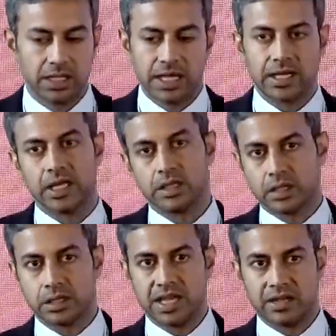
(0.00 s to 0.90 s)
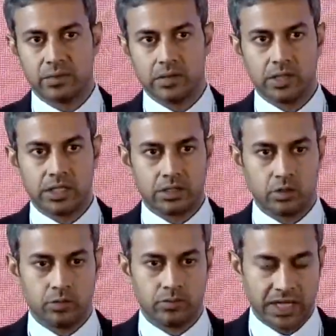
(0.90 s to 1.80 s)
and hence that will need
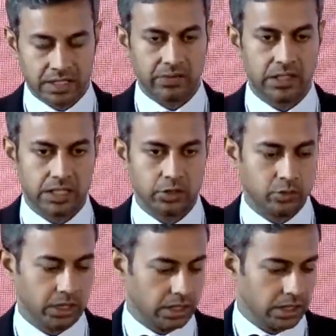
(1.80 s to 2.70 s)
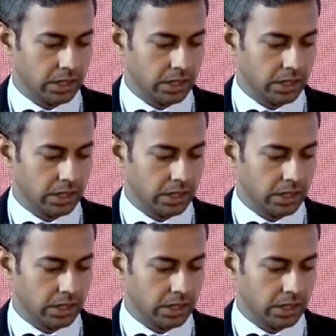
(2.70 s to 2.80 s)
to be